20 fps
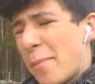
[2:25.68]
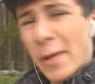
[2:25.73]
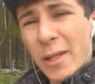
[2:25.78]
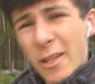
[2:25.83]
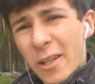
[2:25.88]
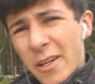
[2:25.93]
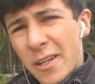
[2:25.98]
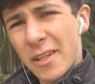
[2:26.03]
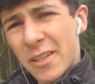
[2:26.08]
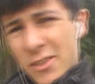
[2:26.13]
a
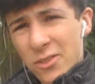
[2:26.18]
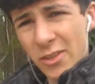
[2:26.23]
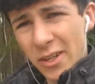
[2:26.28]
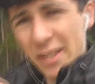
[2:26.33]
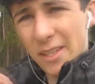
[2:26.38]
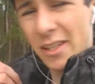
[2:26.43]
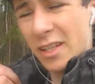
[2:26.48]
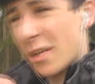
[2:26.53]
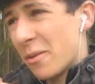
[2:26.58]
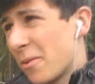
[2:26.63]
bit like
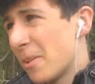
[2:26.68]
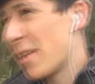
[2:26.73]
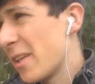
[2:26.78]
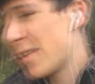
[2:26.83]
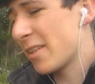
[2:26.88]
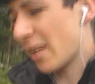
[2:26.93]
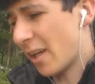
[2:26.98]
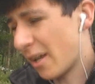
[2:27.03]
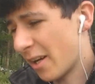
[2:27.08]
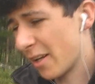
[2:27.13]
Dracula with
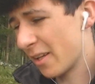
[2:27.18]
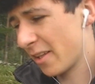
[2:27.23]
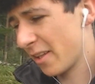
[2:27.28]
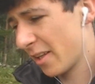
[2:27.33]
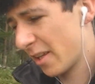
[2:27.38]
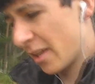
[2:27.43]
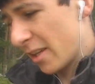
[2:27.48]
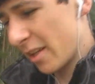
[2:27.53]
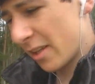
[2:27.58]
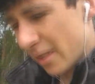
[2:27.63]
these high
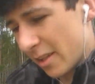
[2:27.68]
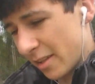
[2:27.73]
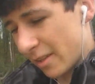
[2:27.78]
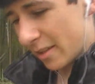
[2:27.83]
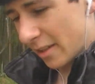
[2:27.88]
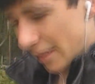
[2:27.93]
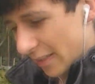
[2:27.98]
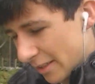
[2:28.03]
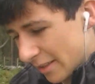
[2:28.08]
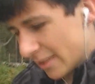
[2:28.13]

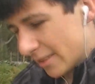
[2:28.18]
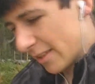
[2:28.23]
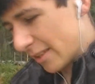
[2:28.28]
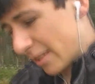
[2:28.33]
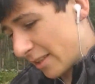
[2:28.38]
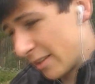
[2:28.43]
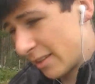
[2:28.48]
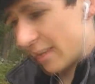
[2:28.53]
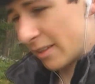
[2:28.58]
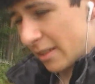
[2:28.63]

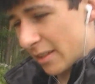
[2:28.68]
things.